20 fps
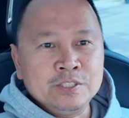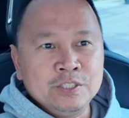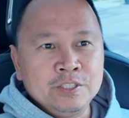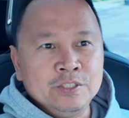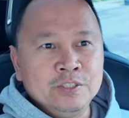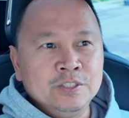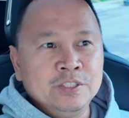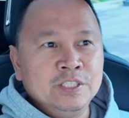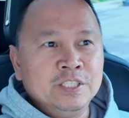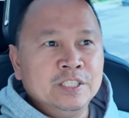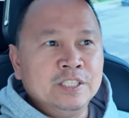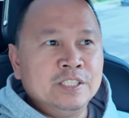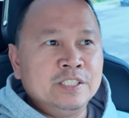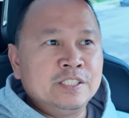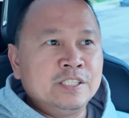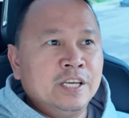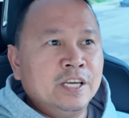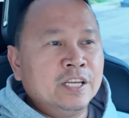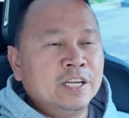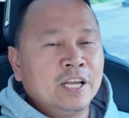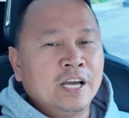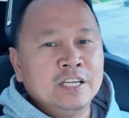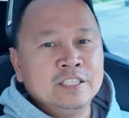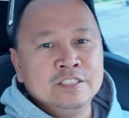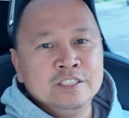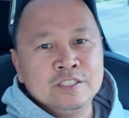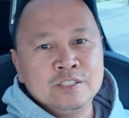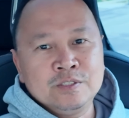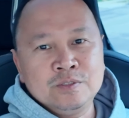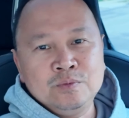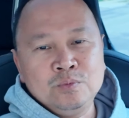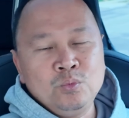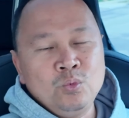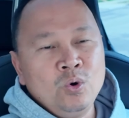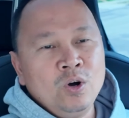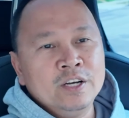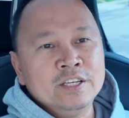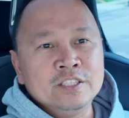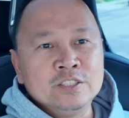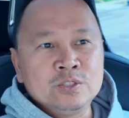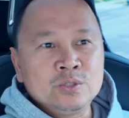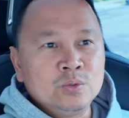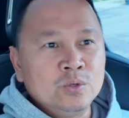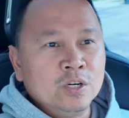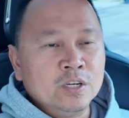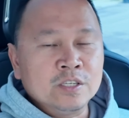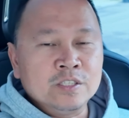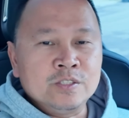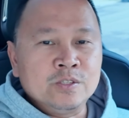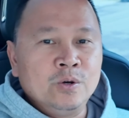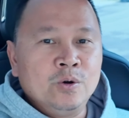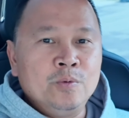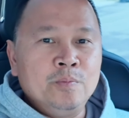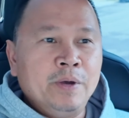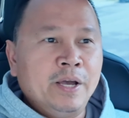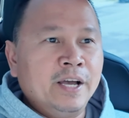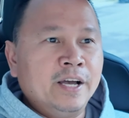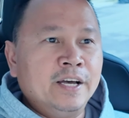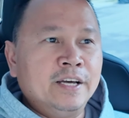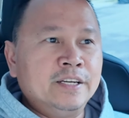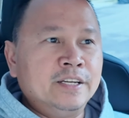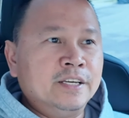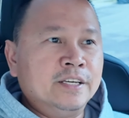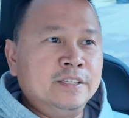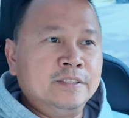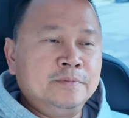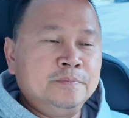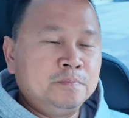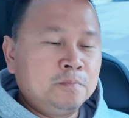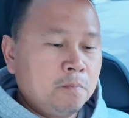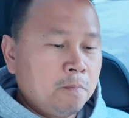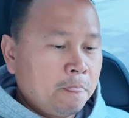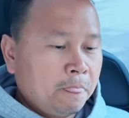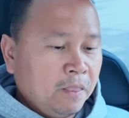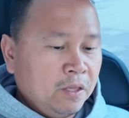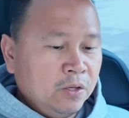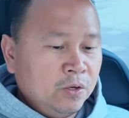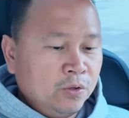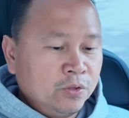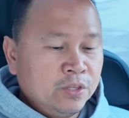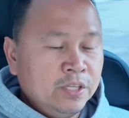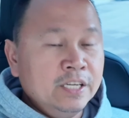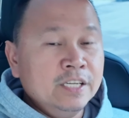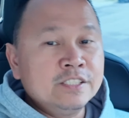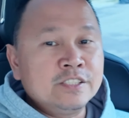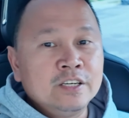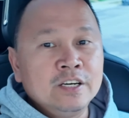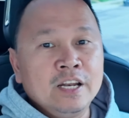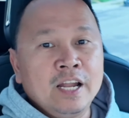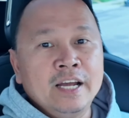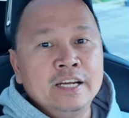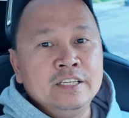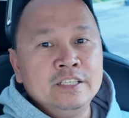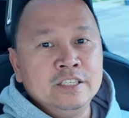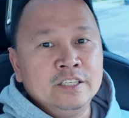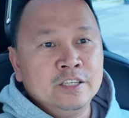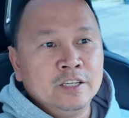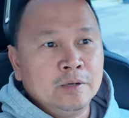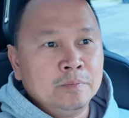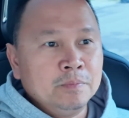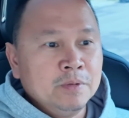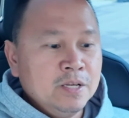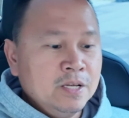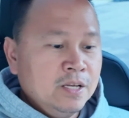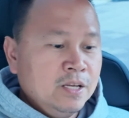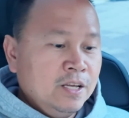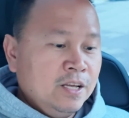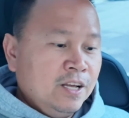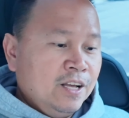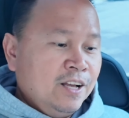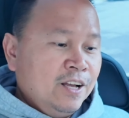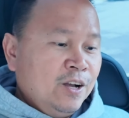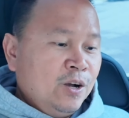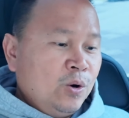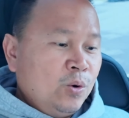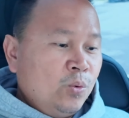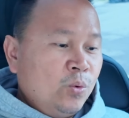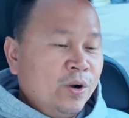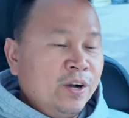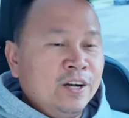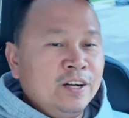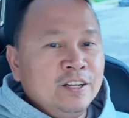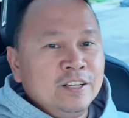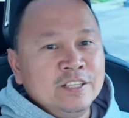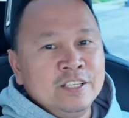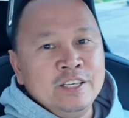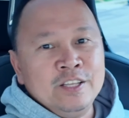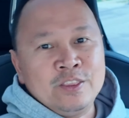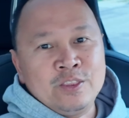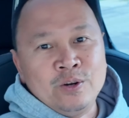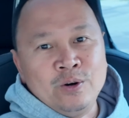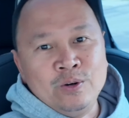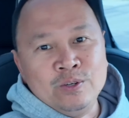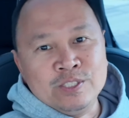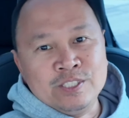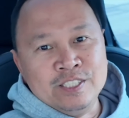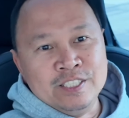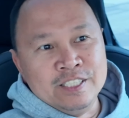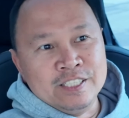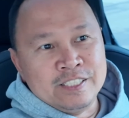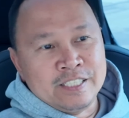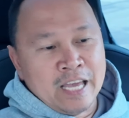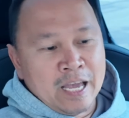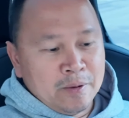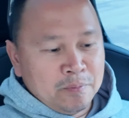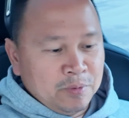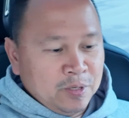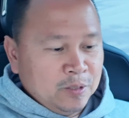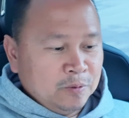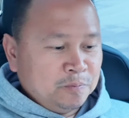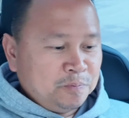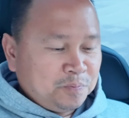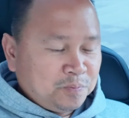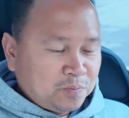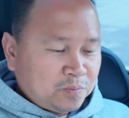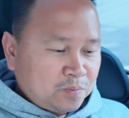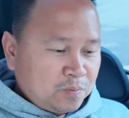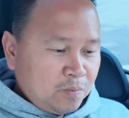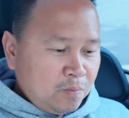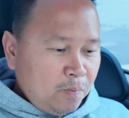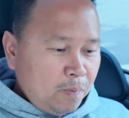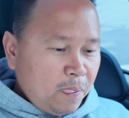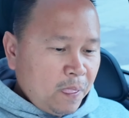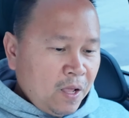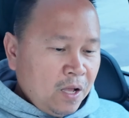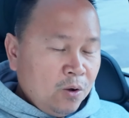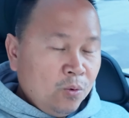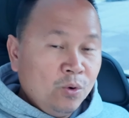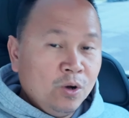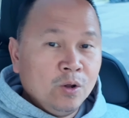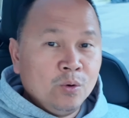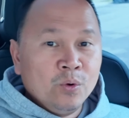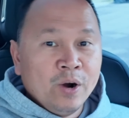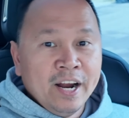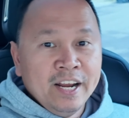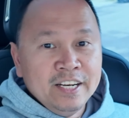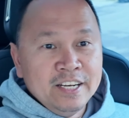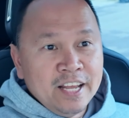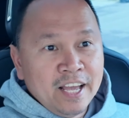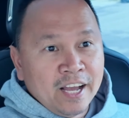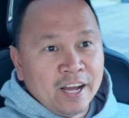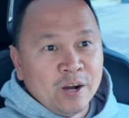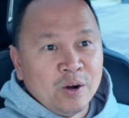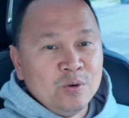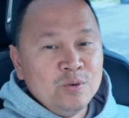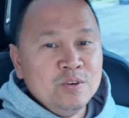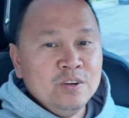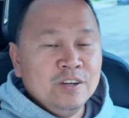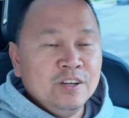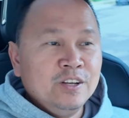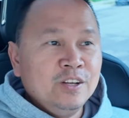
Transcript: curious and I just want a truck so bad. And, you know, things are lining up. Well, he throws this at me. Well, right now,